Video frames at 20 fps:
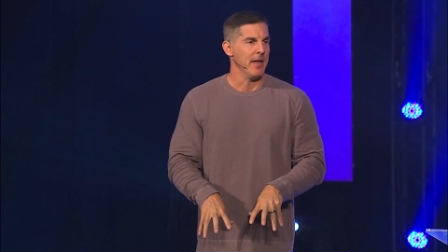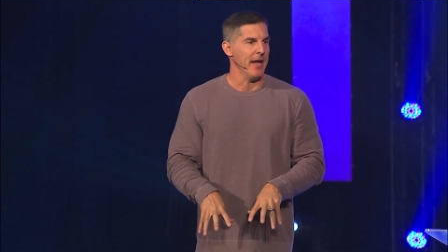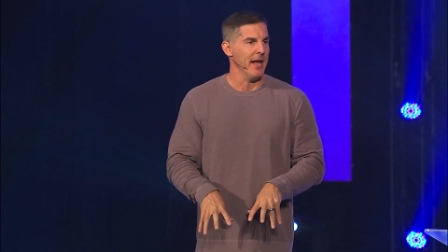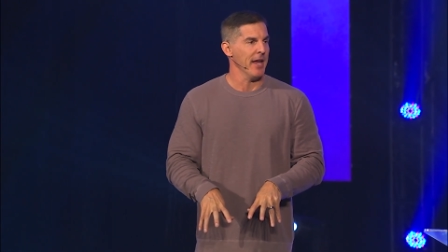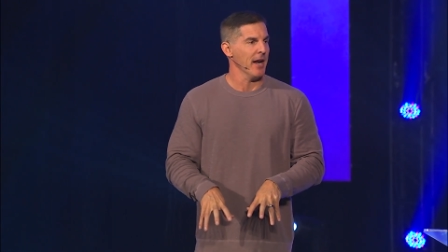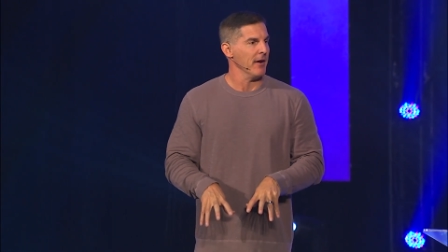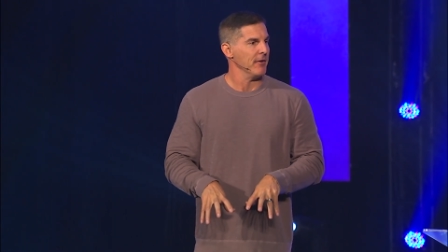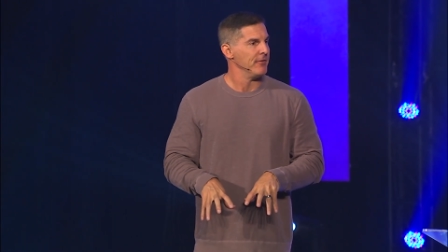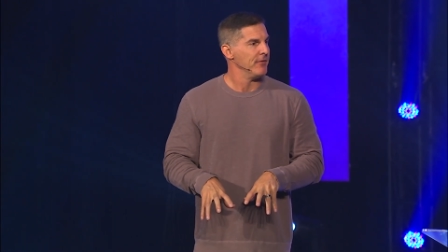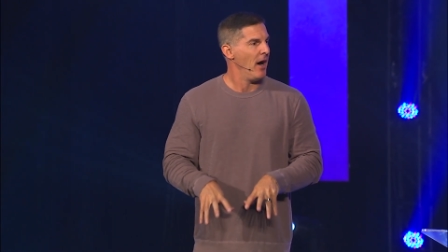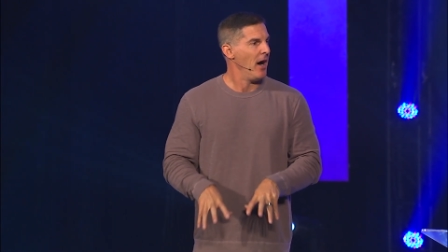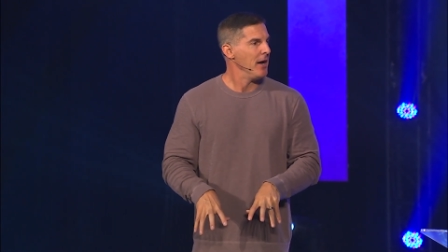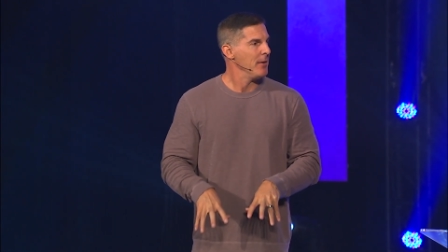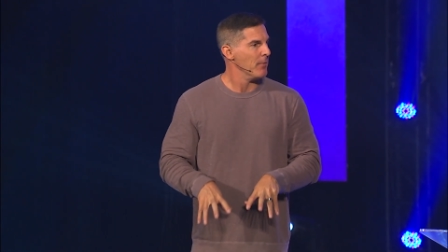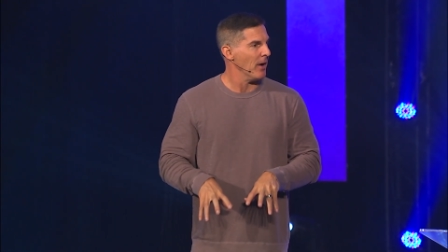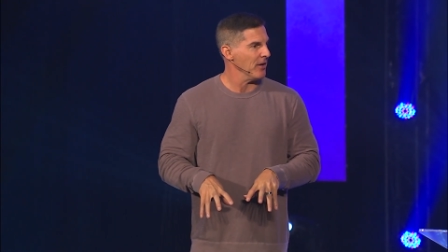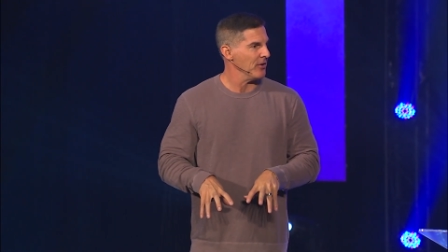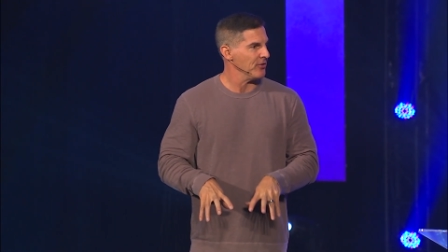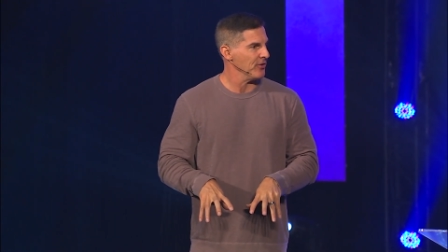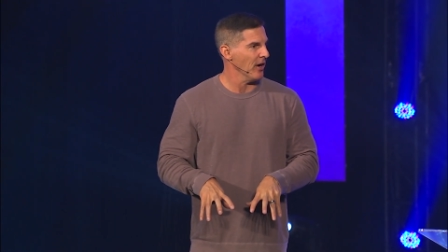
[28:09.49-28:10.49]
And I find
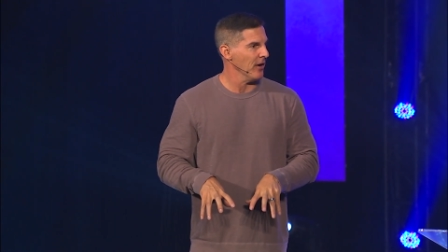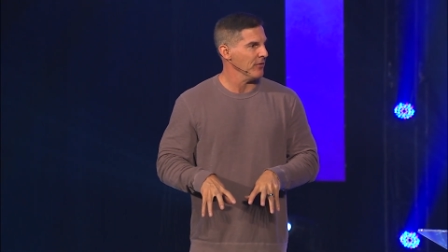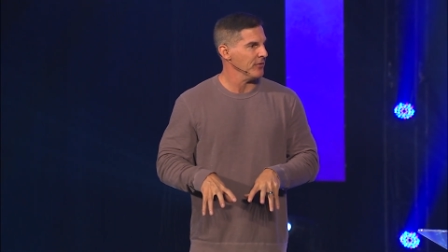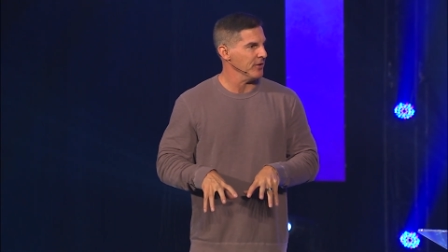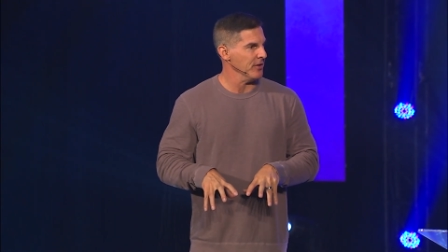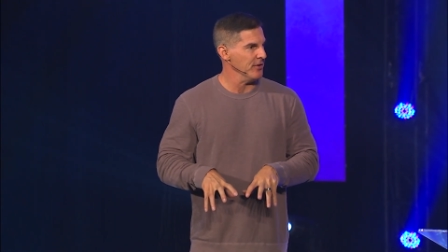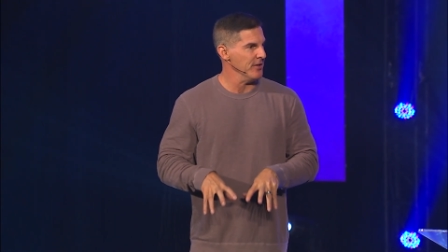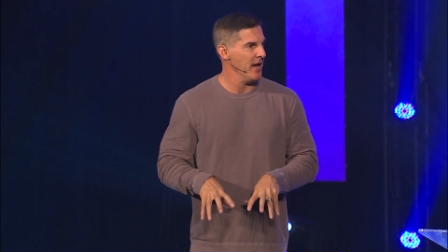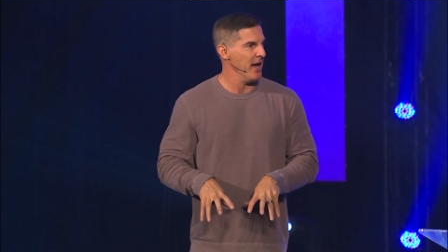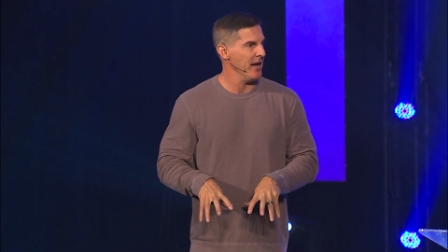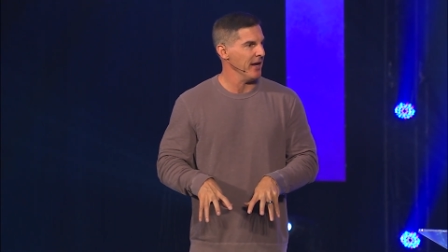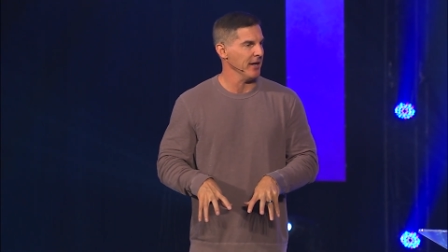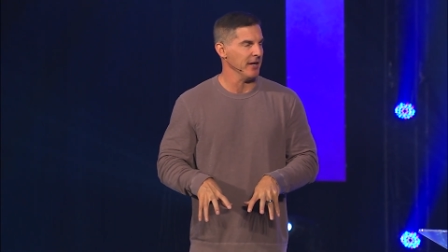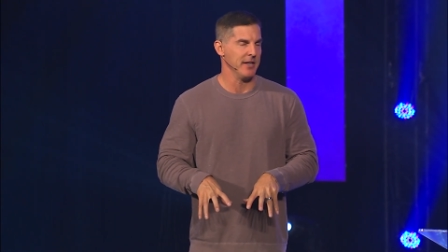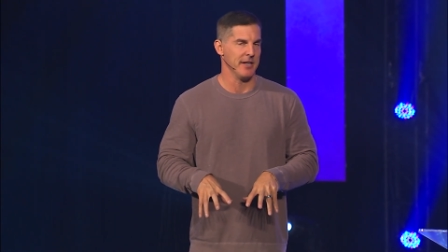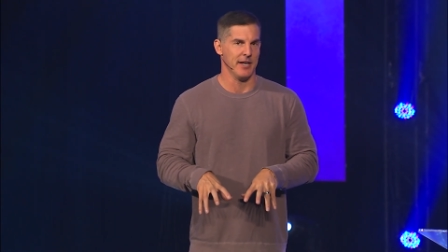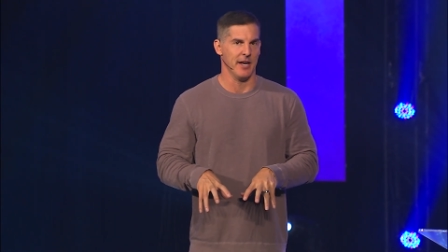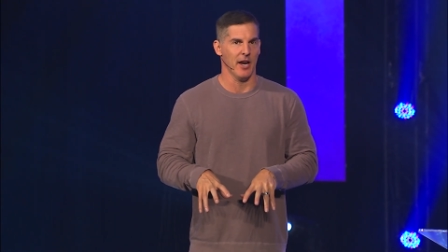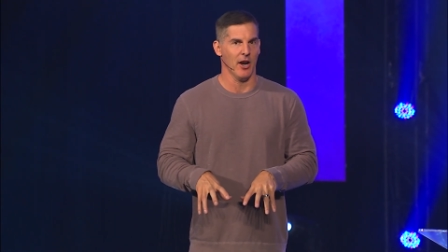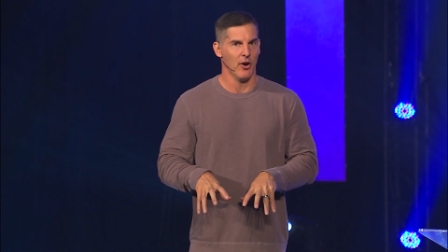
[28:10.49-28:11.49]
myself today
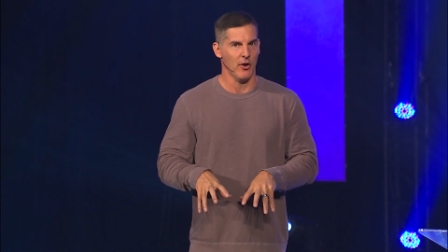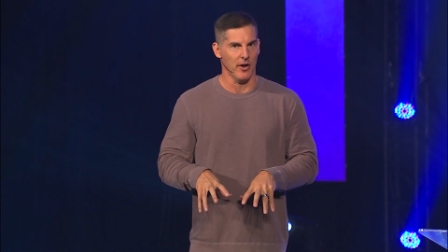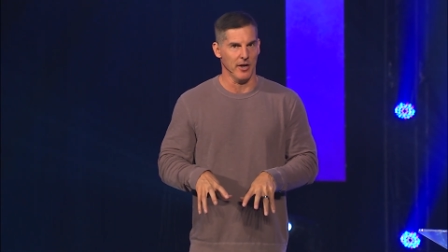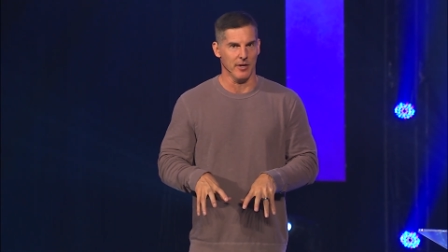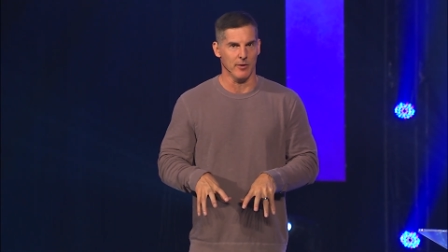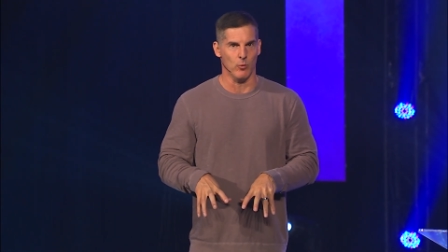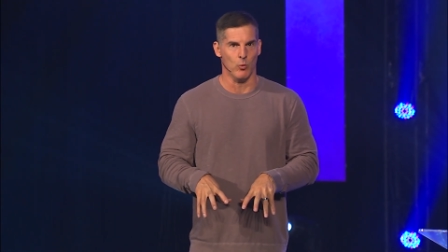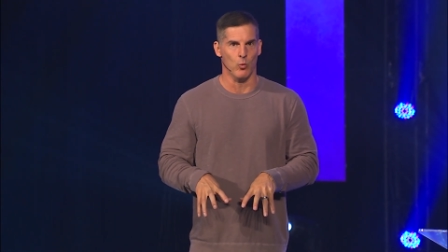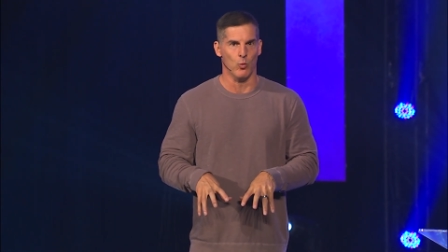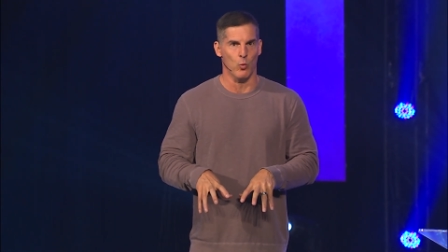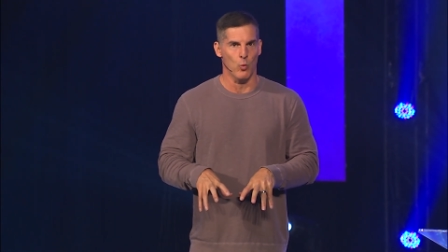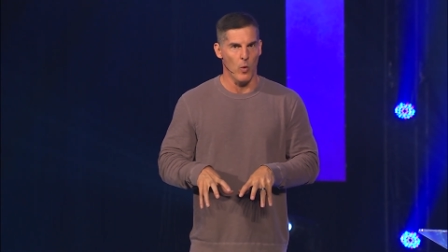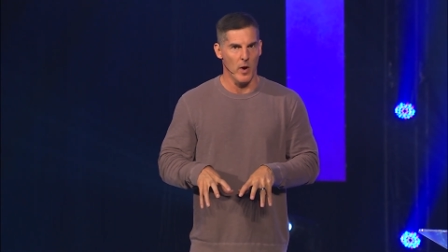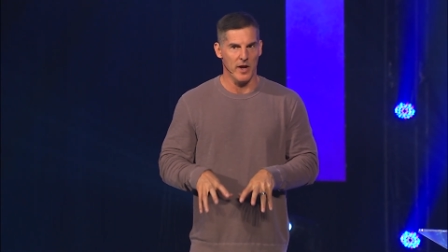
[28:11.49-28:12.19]
caring